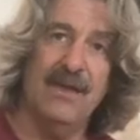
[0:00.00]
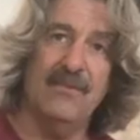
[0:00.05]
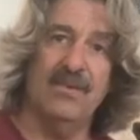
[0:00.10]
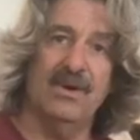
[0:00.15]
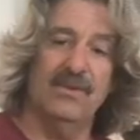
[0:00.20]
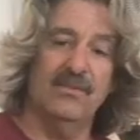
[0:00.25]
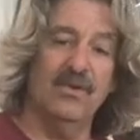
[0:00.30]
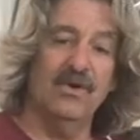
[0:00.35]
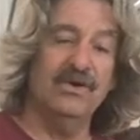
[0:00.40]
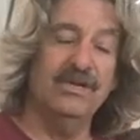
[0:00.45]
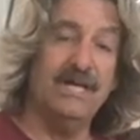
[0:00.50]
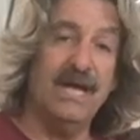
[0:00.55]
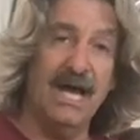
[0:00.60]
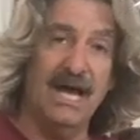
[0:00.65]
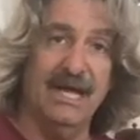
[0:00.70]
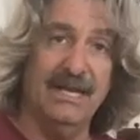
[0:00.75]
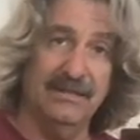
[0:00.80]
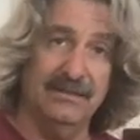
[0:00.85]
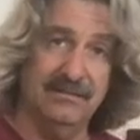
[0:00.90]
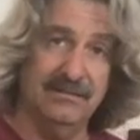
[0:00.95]
And when we're
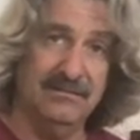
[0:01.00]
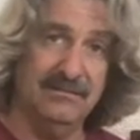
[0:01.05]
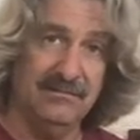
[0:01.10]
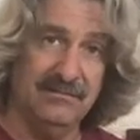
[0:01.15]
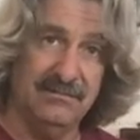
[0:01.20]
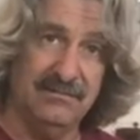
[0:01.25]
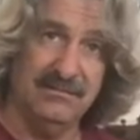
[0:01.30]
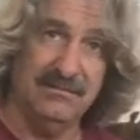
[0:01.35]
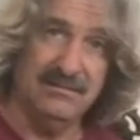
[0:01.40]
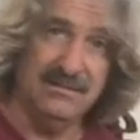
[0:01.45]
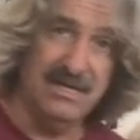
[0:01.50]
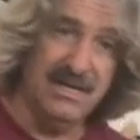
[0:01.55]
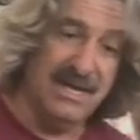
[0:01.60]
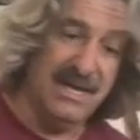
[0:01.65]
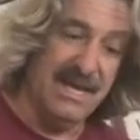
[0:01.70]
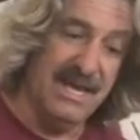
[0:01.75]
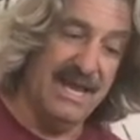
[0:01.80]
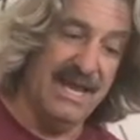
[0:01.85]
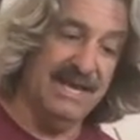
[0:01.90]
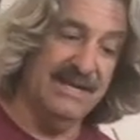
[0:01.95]
done,
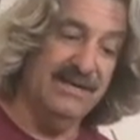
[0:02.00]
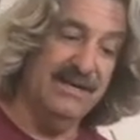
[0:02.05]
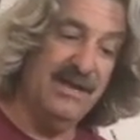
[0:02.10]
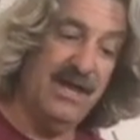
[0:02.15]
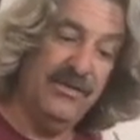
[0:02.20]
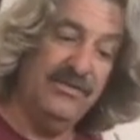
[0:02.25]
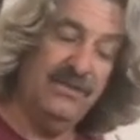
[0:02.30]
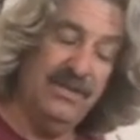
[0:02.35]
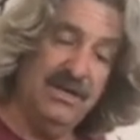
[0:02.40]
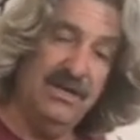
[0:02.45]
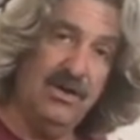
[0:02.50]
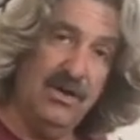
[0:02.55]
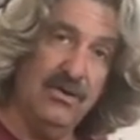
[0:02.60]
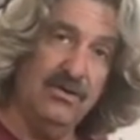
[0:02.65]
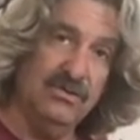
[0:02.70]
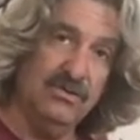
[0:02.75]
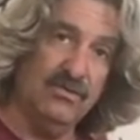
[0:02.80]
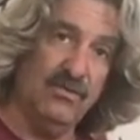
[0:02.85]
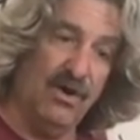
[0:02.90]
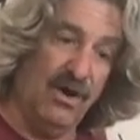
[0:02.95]
and nothing
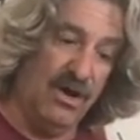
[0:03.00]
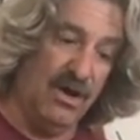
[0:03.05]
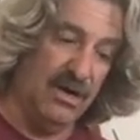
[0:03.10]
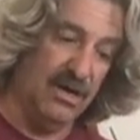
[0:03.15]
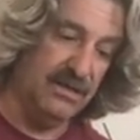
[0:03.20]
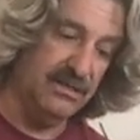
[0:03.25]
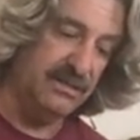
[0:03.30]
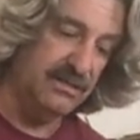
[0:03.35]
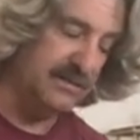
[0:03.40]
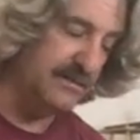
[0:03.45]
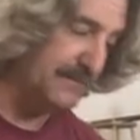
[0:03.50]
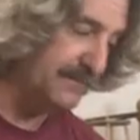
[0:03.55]
goes wrong,